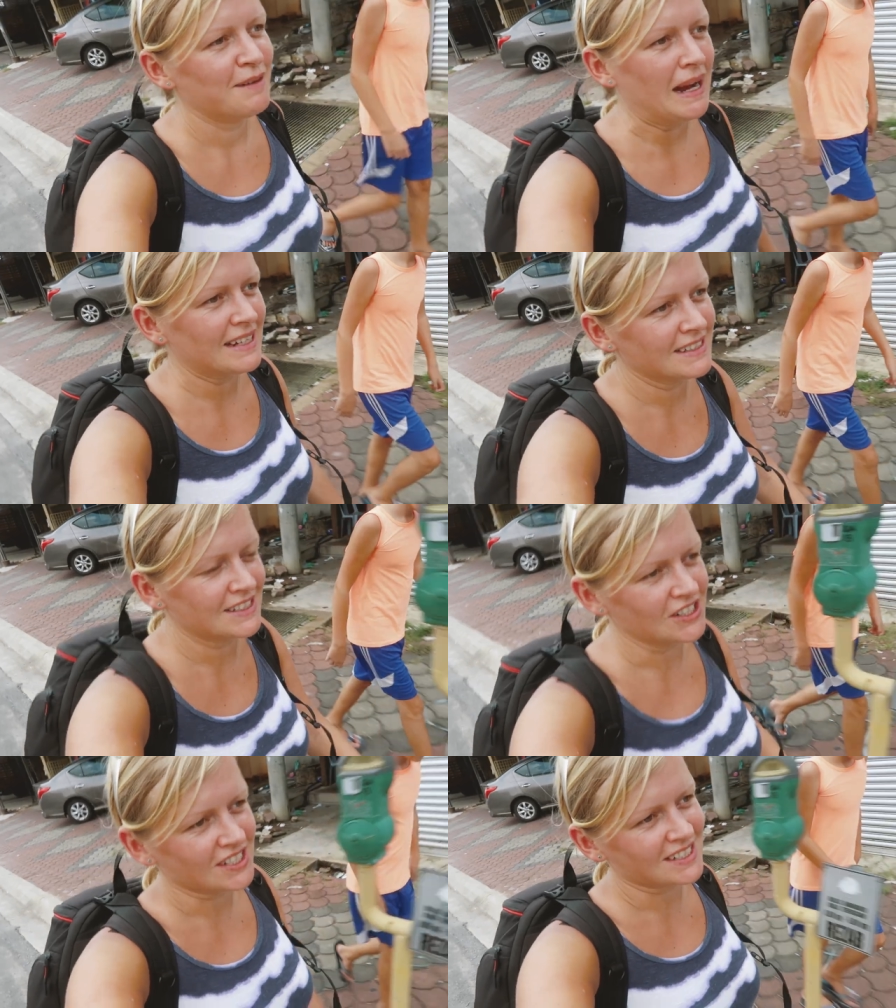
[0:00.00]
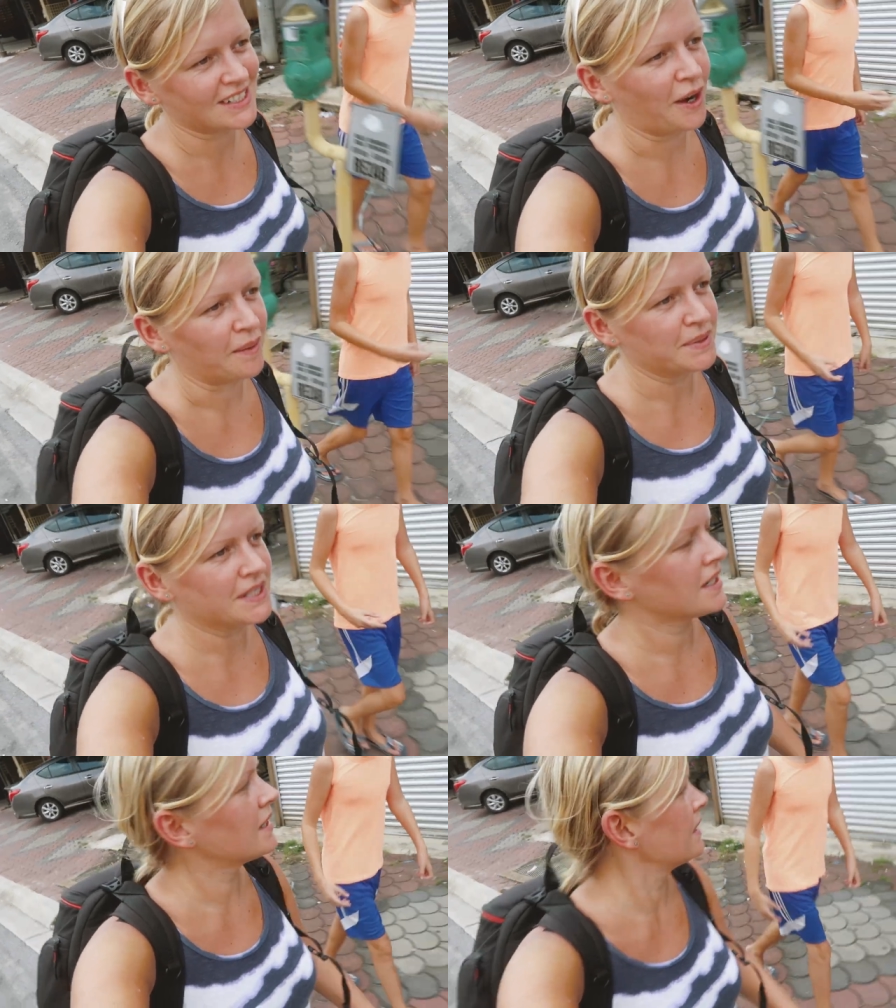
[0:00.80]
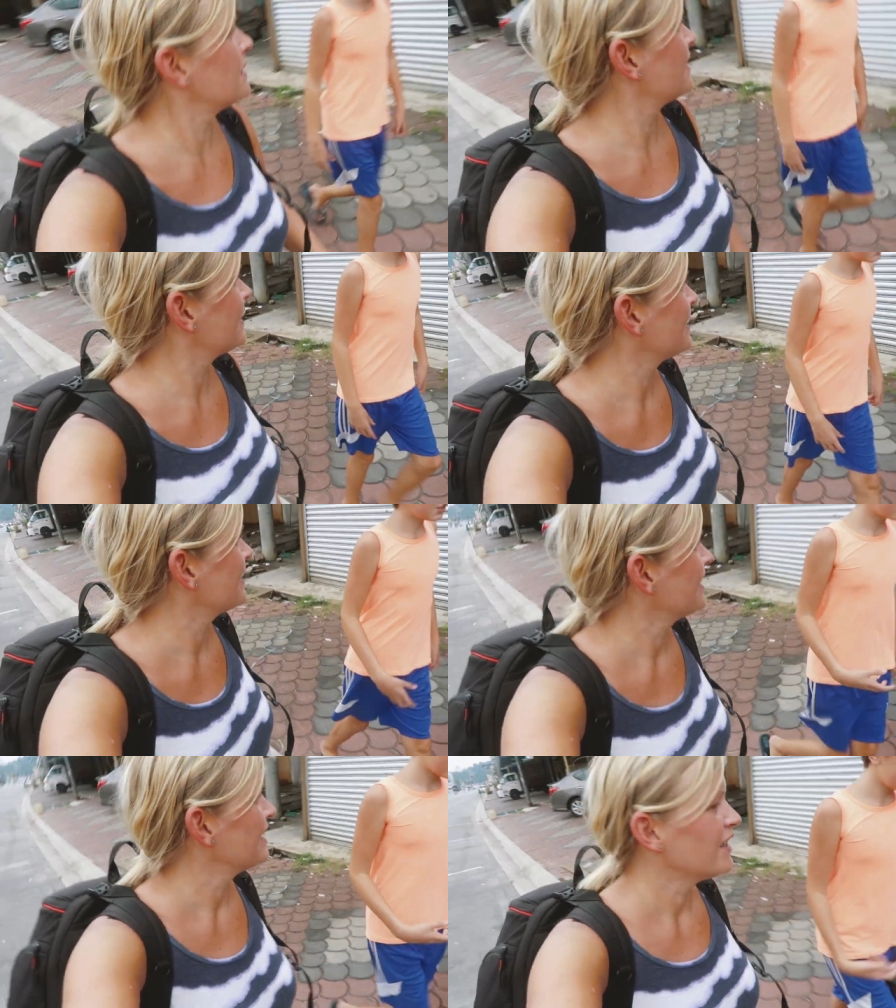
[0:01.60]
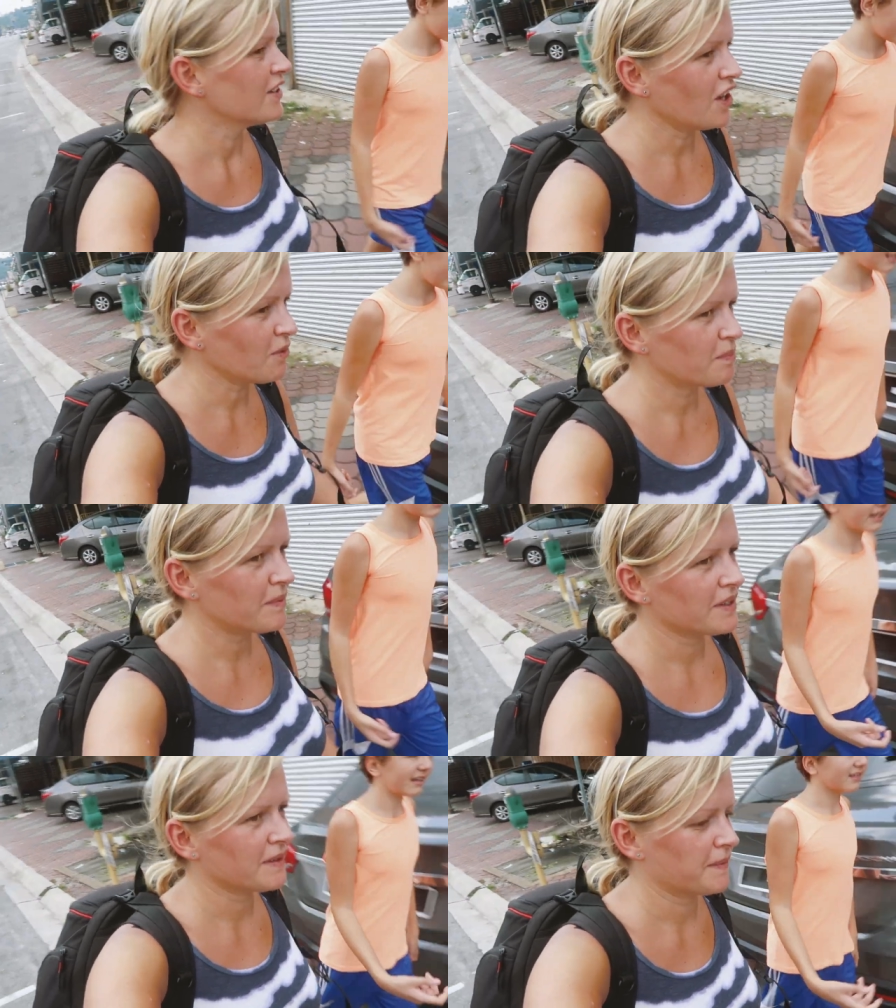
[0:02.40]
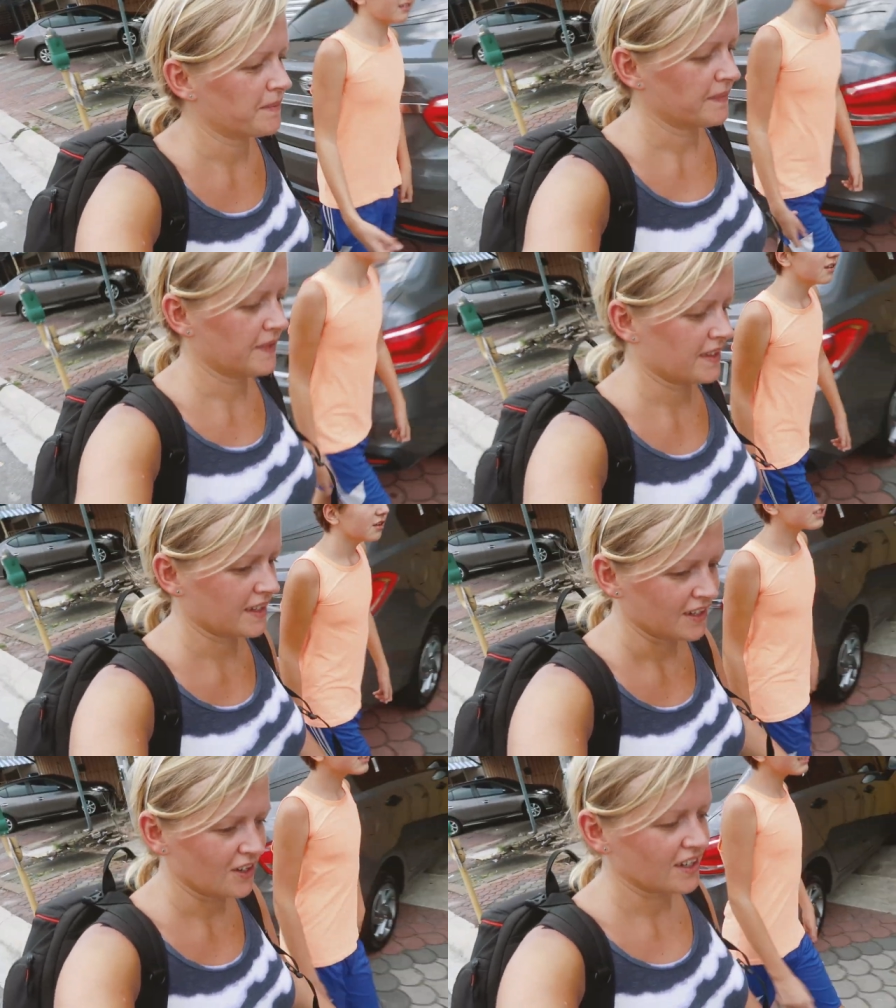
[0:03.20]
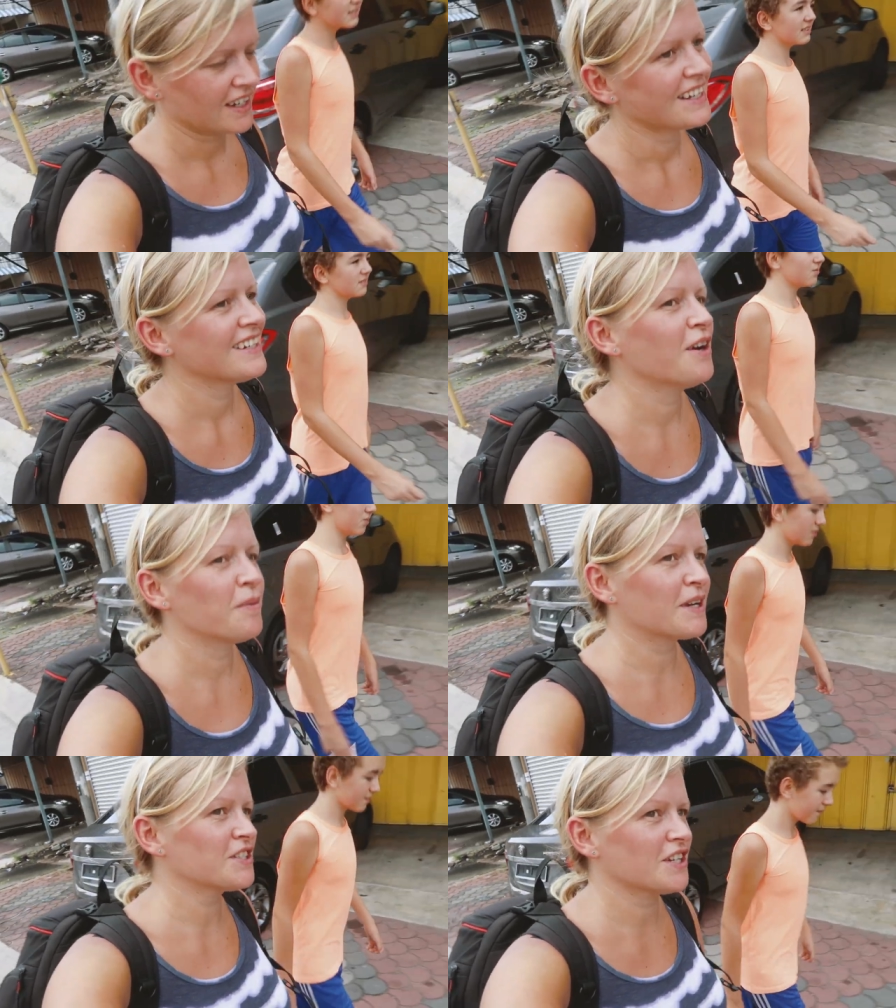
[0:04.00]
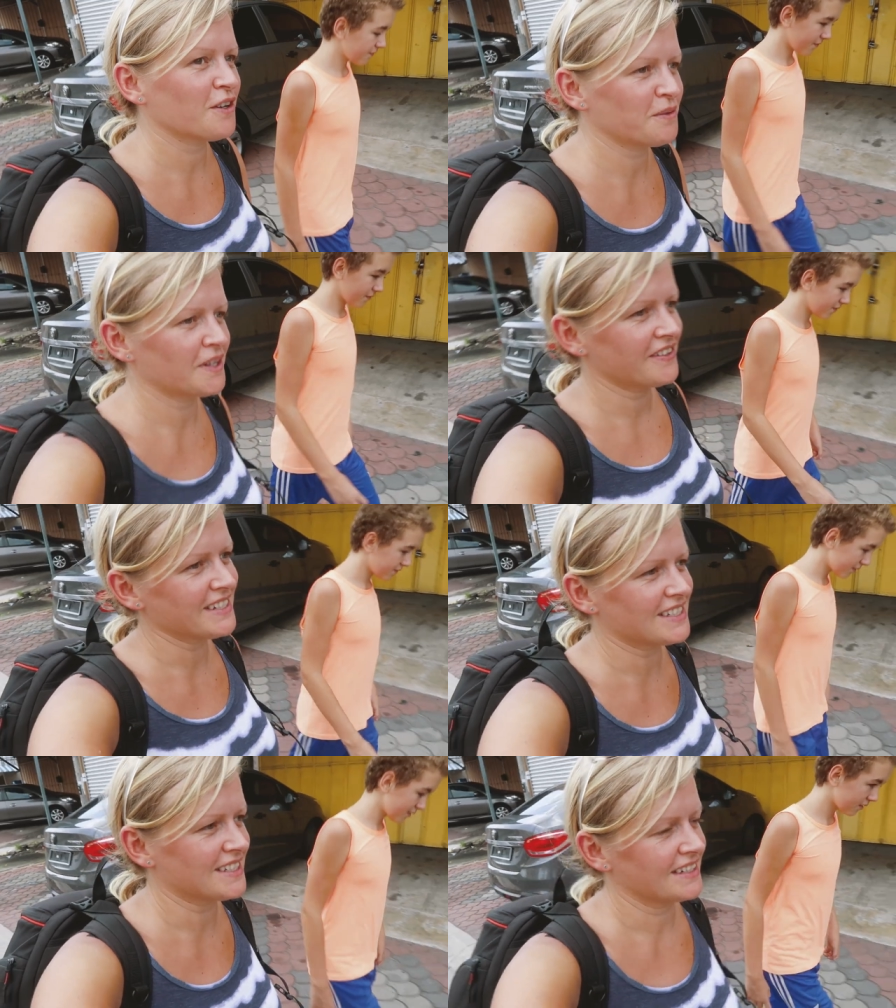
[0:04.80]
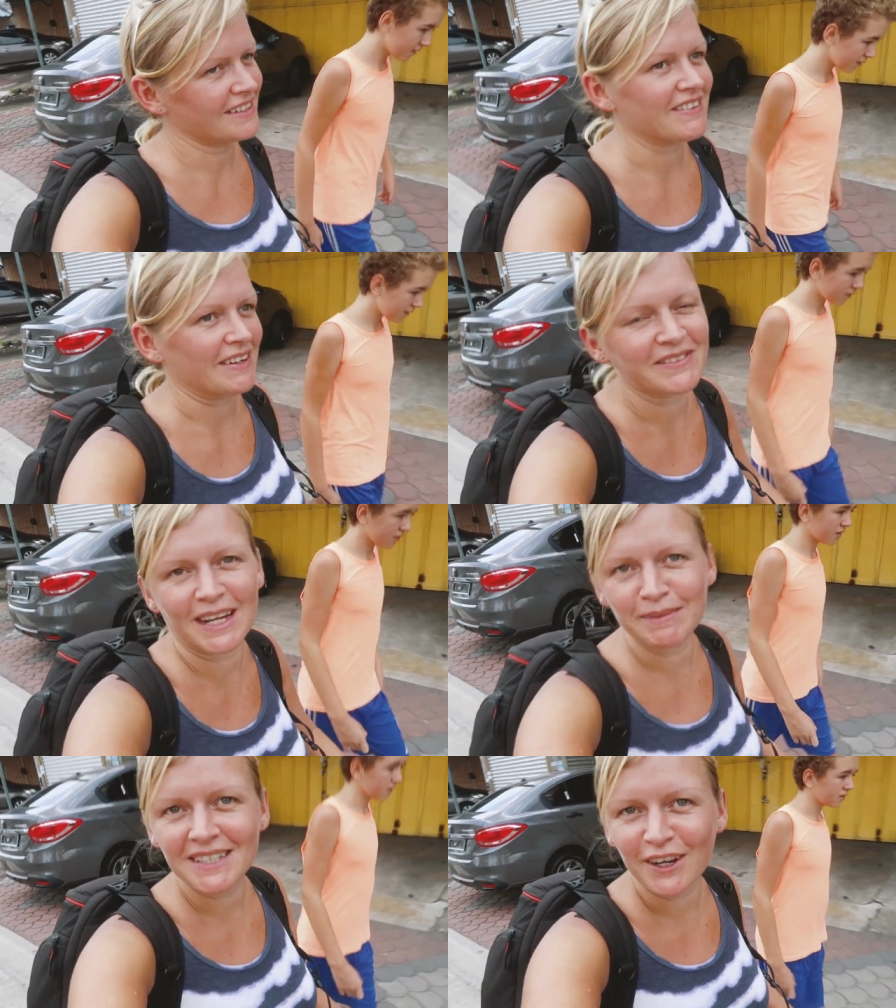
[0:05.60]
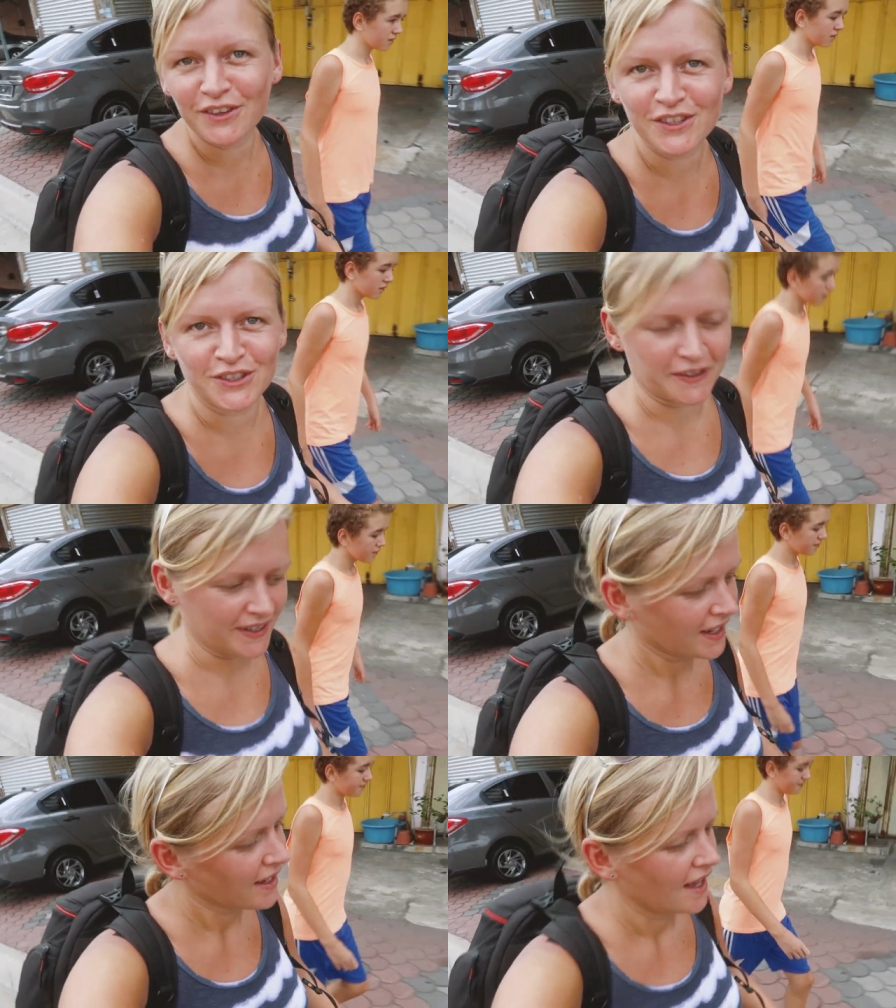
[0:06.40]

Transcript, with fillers: A man's just stopped. I want to say yes, you should, no, unless No, because you don't know whether it's... Right, let me tell you the story.